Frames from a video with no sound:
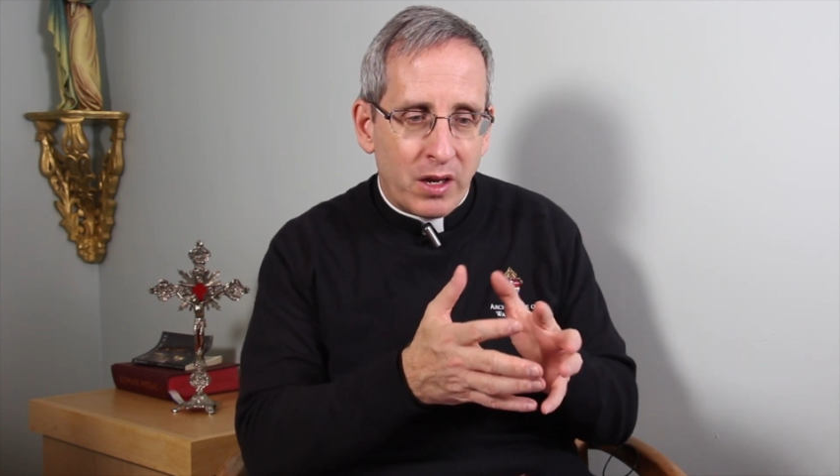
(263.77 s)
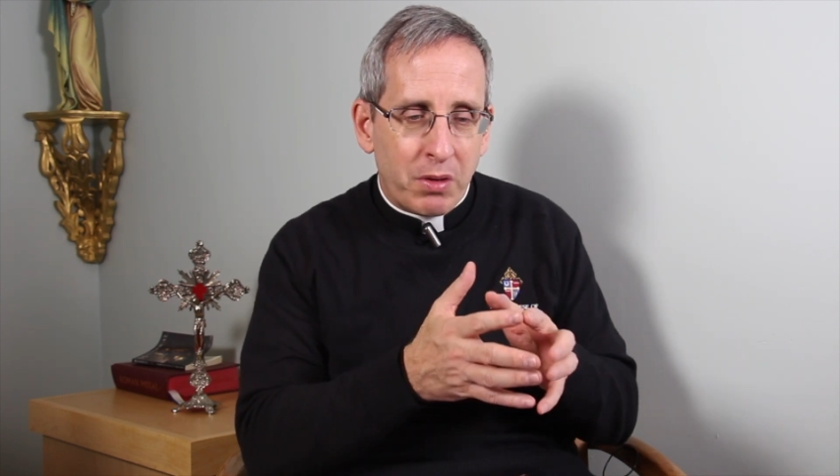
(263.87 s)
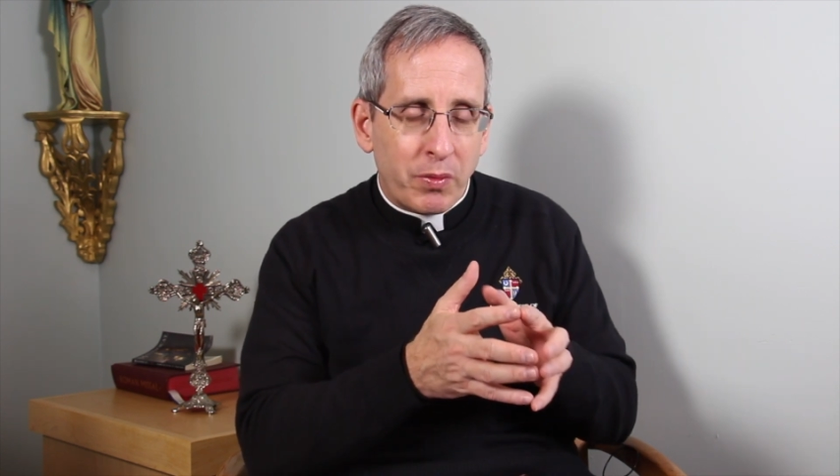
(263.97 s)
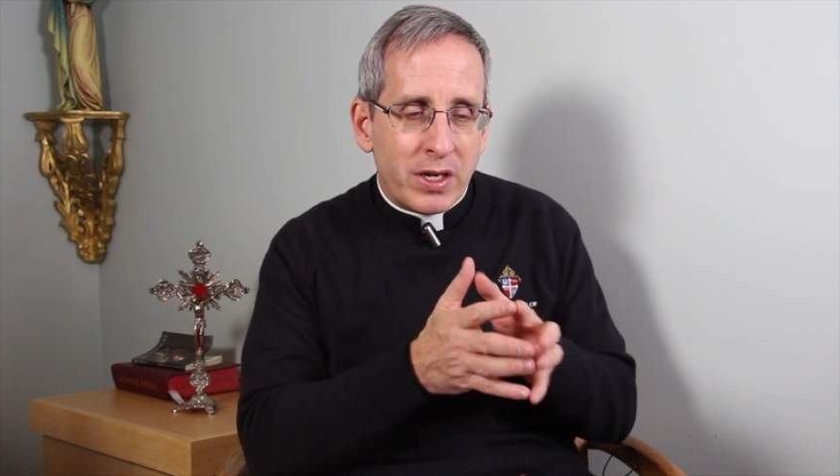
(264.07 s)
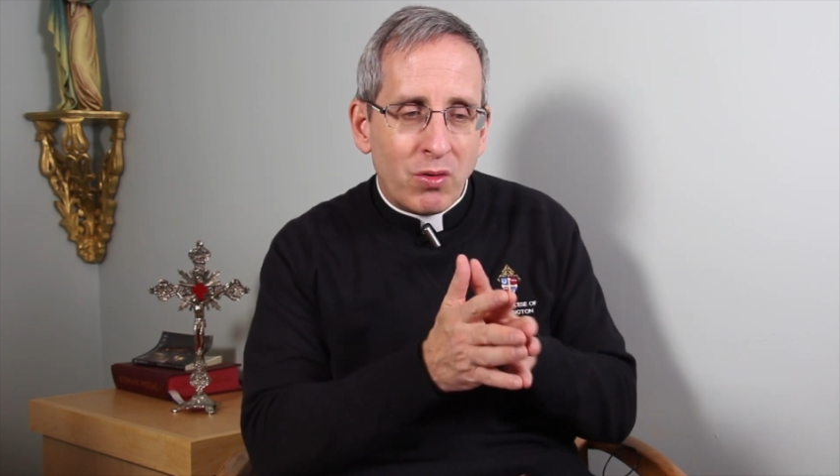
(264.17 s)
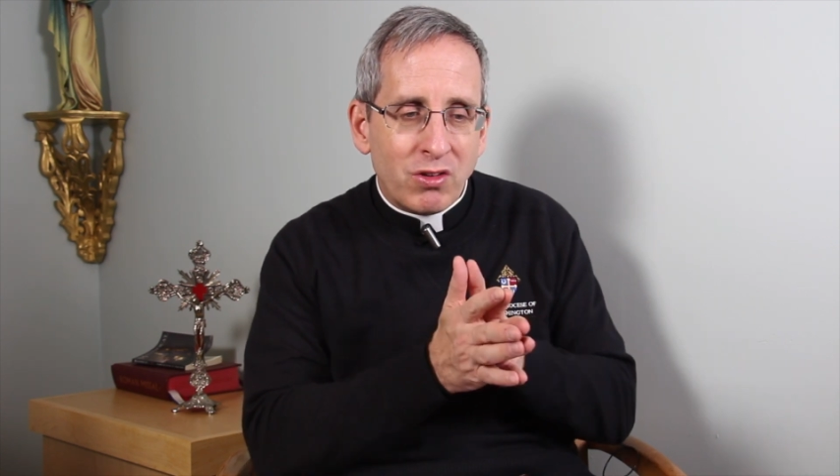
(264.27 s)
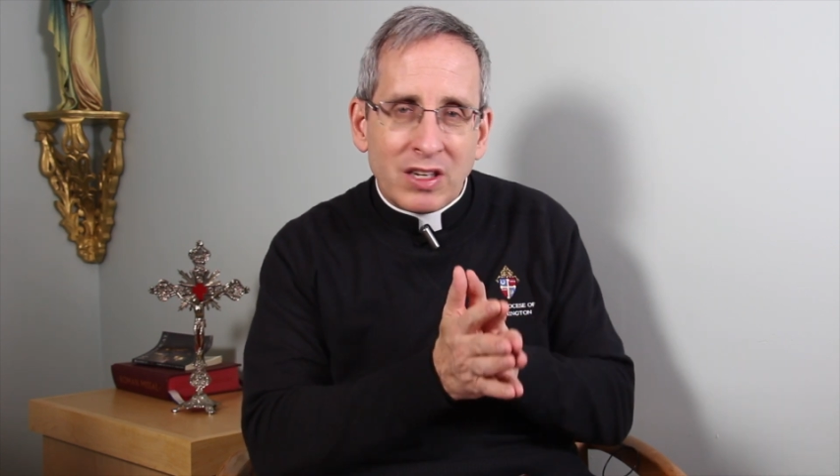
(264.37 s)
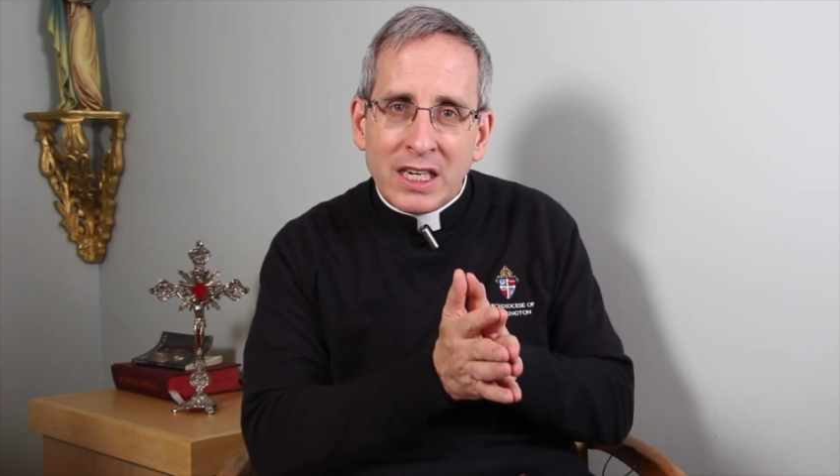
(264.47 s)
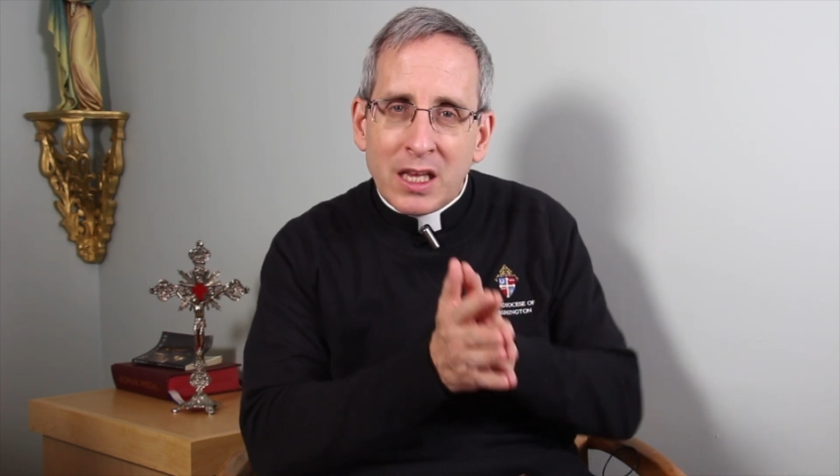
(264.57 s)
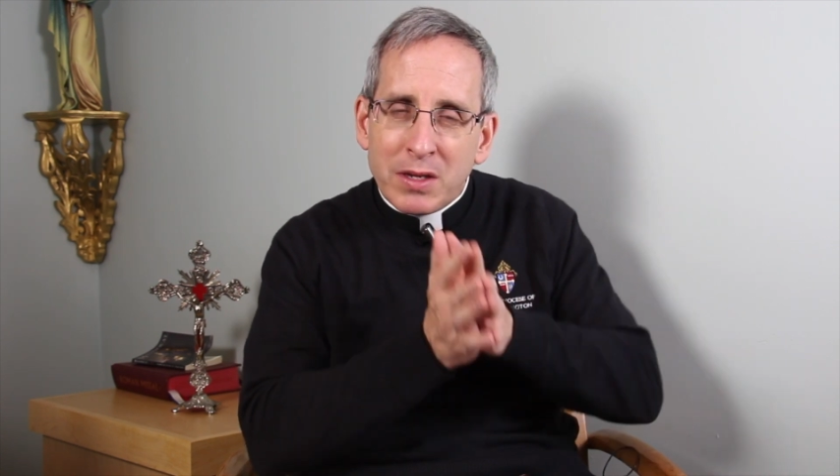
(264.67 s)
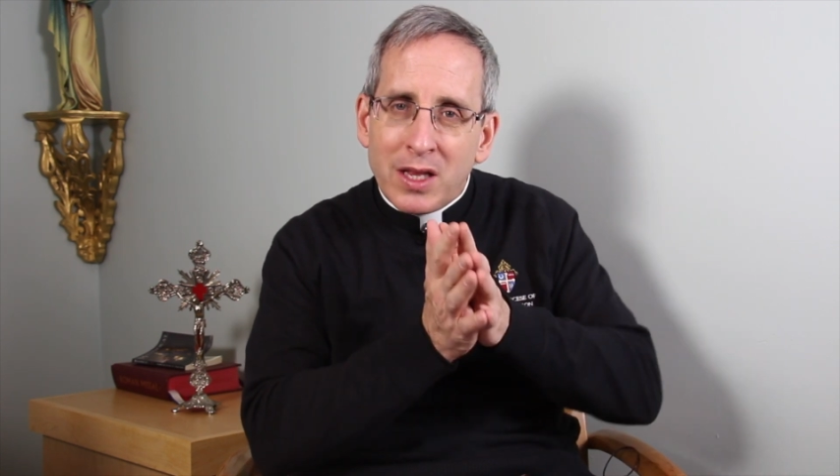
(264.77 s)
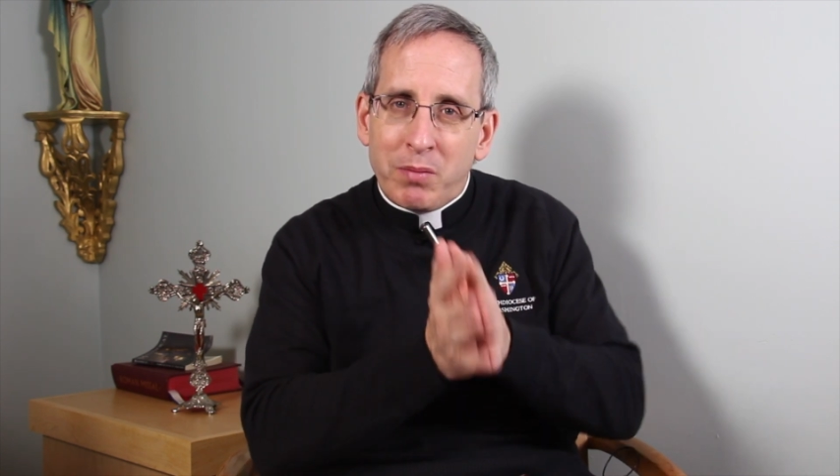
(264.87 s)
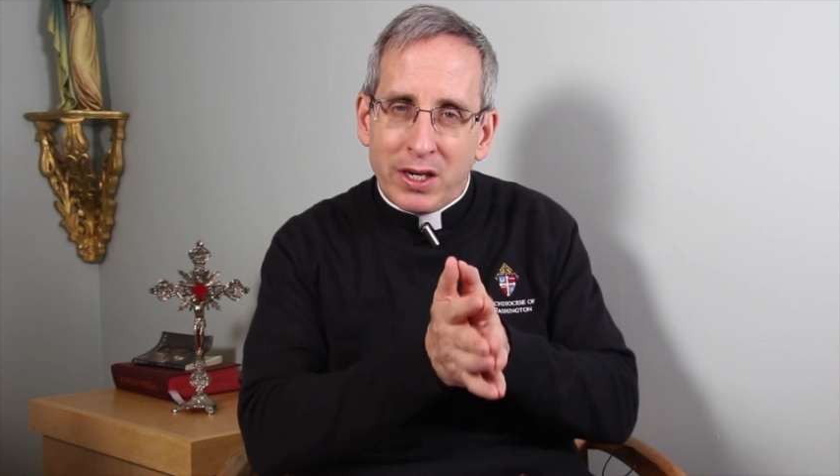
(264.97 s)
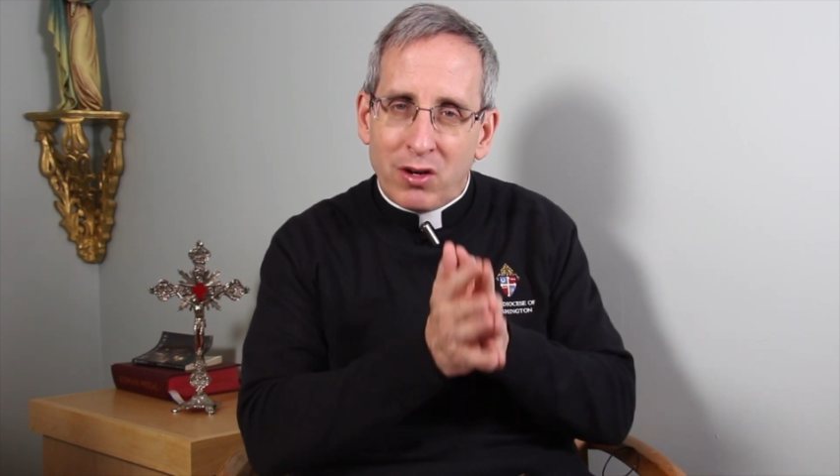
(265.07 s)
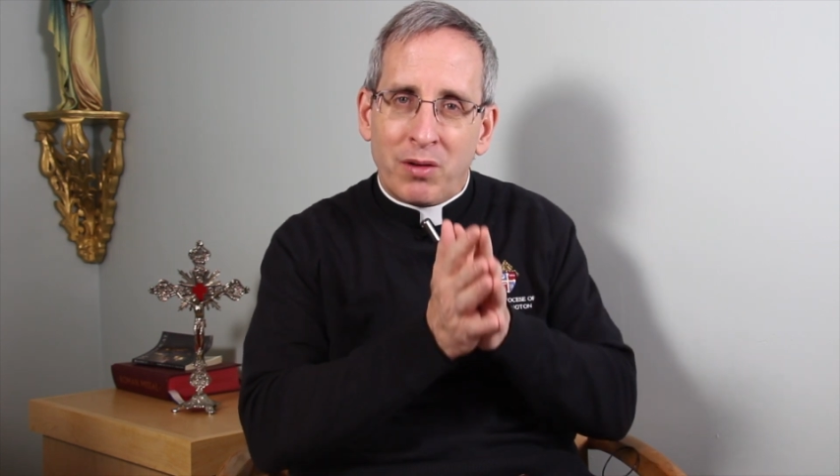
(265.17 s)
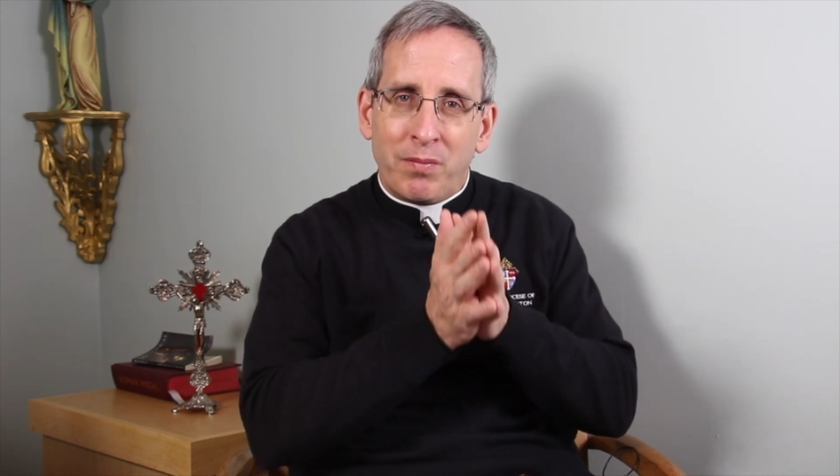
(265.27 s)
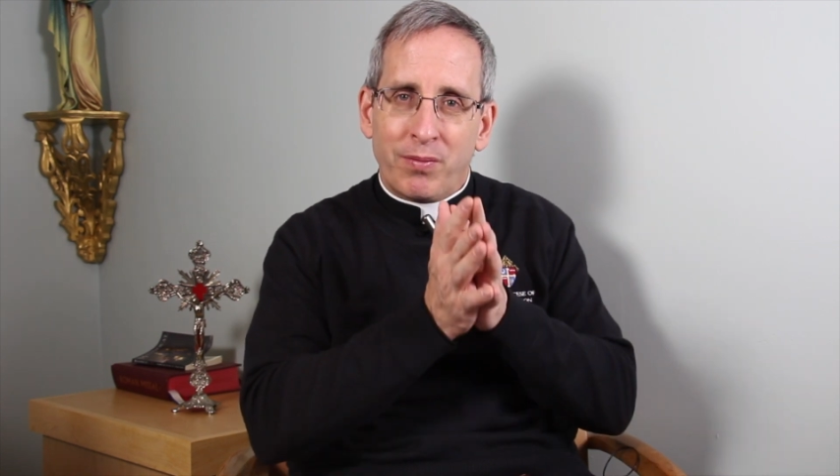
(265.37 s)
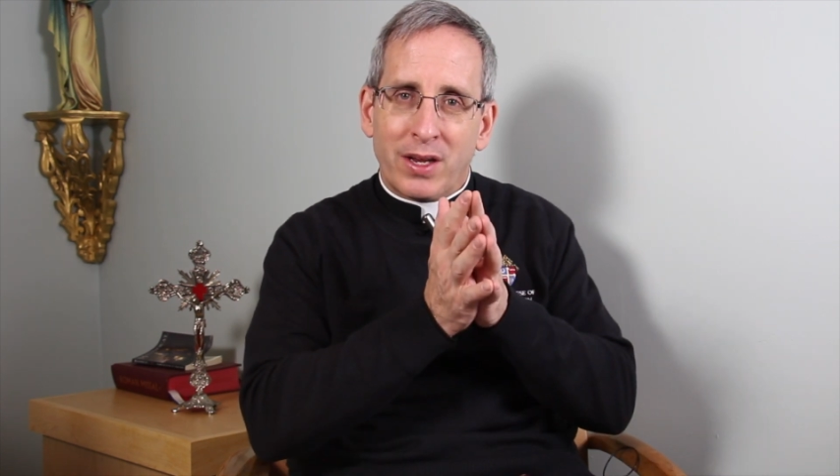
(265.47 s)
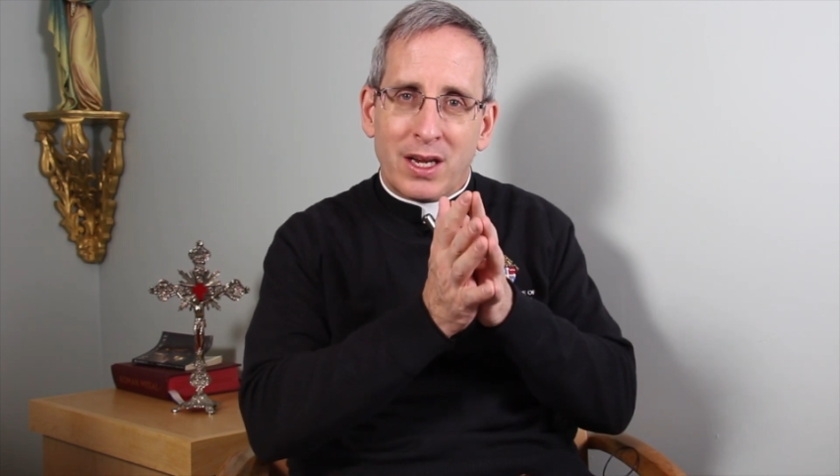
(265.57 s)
but we don't see them in the bigger